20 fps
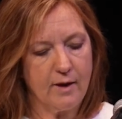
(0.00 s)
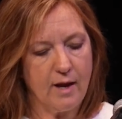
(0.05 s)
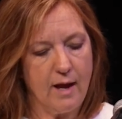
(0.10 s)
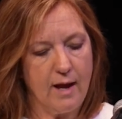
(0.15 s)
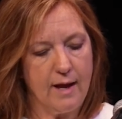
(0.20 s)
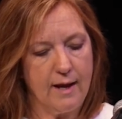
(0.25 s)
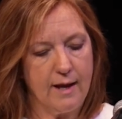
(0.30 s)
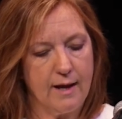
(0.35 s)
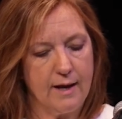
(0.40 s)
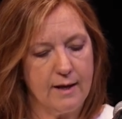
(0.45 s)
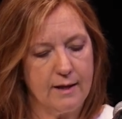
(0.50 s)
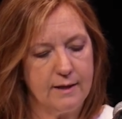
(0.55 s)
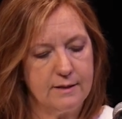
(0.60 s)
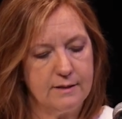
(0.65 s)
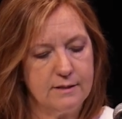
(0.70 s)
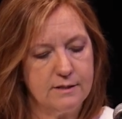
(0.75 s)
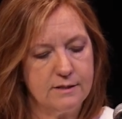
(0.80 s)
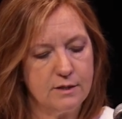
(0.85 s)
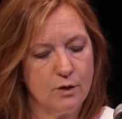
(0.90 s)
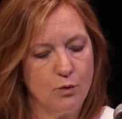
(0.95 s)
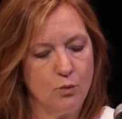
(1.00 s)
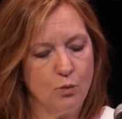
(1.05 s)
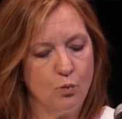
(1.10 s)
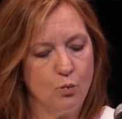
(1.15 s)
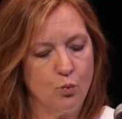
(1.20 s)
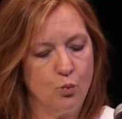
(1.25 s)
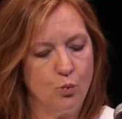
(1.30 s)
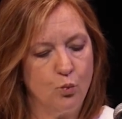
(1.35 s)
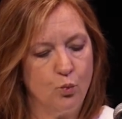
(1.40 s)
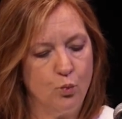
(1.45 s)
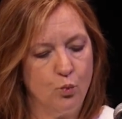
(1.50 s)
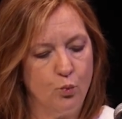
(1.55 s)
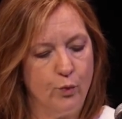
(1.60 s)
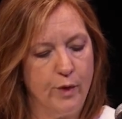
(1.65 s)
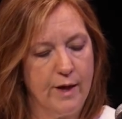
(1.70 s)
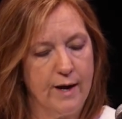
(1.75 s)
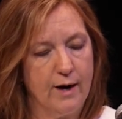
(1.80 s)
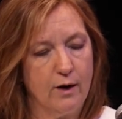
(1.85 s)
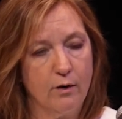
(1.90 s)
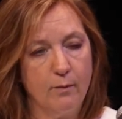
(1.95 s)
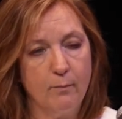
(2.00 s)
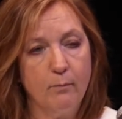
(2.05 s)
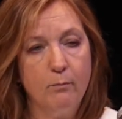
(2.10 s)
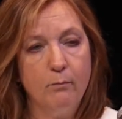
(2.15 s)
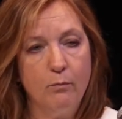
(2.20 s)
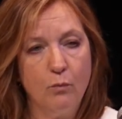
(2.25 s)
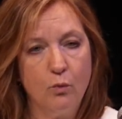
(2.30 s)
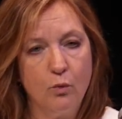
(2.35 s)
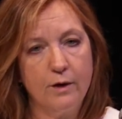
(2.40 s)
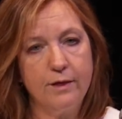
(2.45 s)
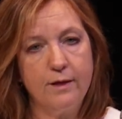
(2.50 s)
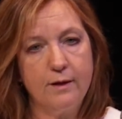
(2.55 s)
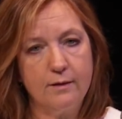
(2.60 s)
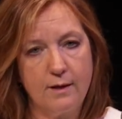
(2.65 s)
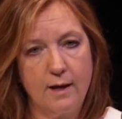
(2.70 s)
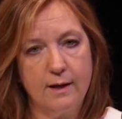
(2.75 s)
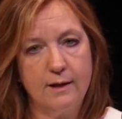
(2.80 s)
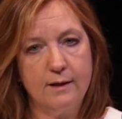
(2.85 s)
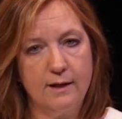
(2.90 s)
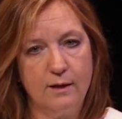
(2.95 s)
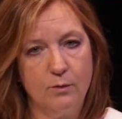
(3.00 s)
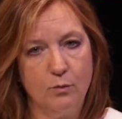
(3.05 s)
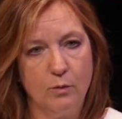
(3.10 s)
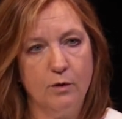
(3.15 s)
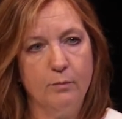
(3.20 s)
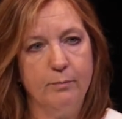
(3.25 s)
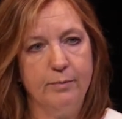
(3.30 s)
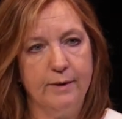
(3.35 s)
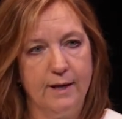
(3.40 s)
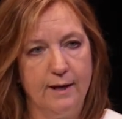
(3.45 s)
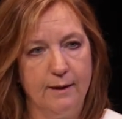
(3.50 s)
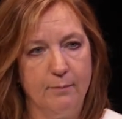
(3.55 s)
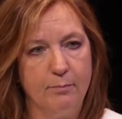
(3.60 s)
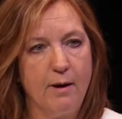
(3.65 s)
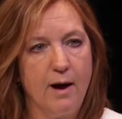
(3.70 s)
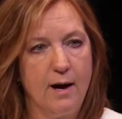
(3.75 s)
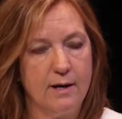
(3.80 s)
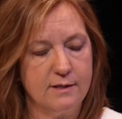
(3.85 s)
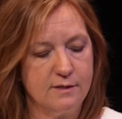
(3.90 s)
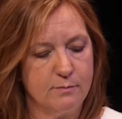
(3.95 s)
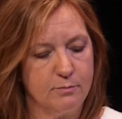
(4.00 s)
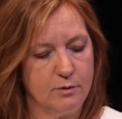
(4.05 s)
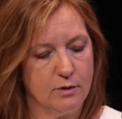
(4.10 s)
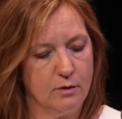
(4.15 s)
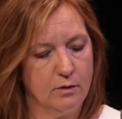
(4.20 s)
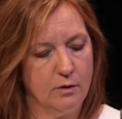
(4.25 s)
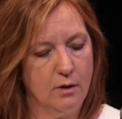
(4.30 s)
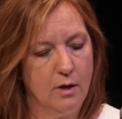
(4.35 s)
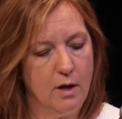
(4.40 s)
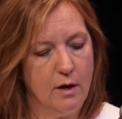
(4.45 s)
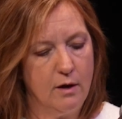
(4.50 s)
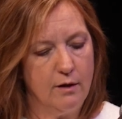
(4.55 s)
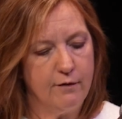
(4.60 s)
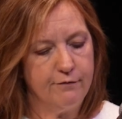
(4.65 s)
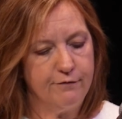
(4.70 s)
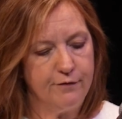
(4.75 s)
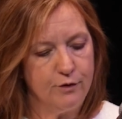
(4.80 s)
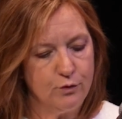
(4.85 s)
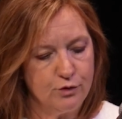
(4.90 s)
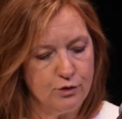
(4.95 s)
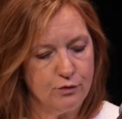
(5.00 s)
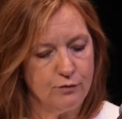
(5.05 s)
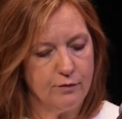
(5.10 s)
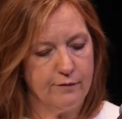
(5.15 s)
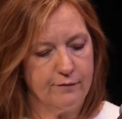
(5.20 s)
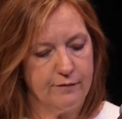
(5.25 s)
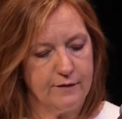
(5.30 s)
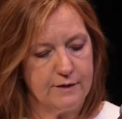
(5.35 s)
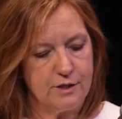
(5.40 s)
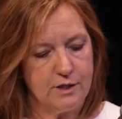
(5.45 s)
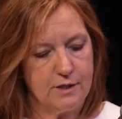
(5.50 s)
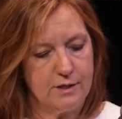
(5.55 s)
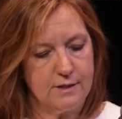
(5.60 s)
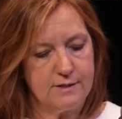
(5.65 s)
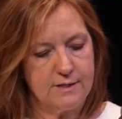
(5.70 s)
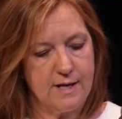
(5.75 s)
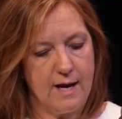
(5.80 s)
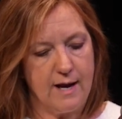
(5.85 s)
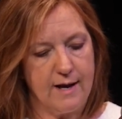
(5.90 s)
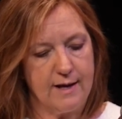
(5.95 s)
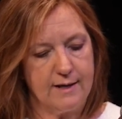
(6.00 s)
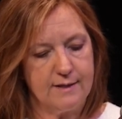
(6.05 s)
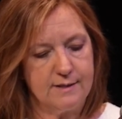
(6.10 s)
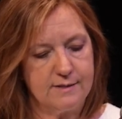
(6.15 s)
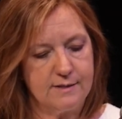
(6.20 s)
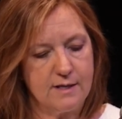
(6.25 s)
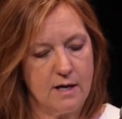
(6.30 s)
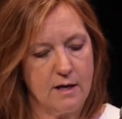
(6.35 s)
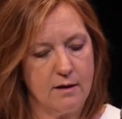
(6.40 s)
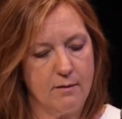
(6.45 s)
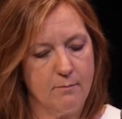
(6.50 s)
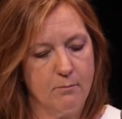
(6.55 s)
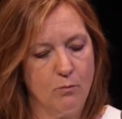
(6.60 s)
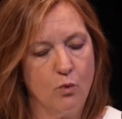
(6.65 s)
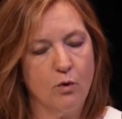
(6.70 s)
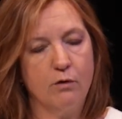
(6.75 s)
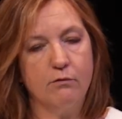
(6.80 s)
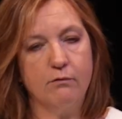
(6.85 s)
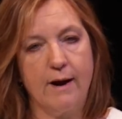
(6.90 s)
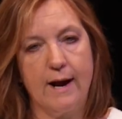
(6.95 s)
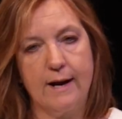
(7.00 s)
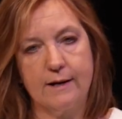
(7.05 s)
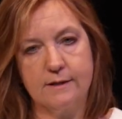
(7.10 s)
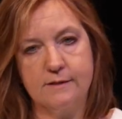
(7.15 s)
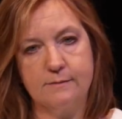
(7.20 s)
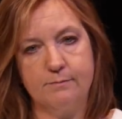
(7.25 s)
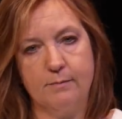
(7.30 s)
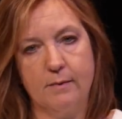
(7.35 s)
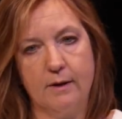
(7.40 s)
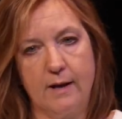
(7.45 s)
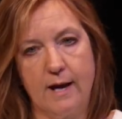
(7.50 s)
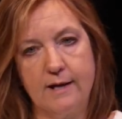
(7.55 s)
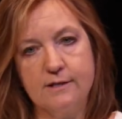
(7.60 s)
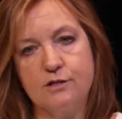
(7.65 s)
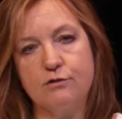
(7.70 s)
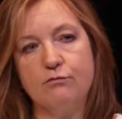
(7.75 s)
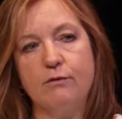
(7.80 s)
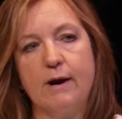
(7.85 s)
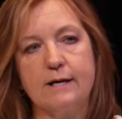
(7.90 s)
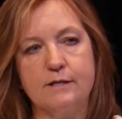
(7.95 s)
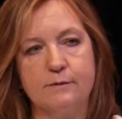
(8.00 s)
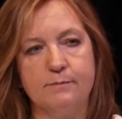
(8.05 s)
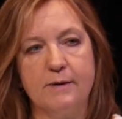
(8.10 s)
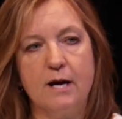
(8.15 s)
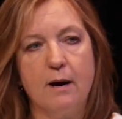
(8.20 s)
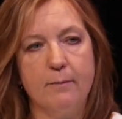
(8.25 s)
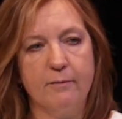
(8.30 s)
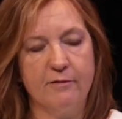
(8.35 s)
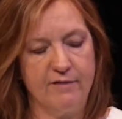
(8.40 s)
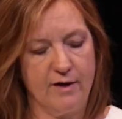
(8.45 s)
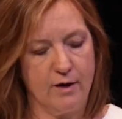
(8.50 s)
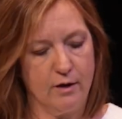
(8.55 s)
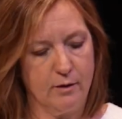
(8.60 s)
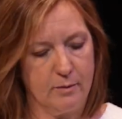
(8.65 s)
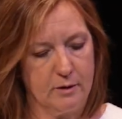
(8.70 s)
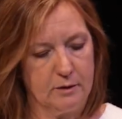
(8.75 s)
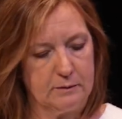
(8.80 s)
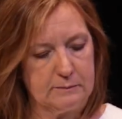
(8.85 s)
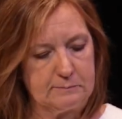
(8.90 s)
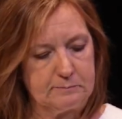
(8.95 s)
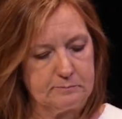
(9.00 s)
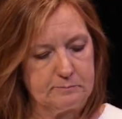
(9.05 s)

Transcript: and there more than likely will be possible future revisions as more RECs, as the RECs become available.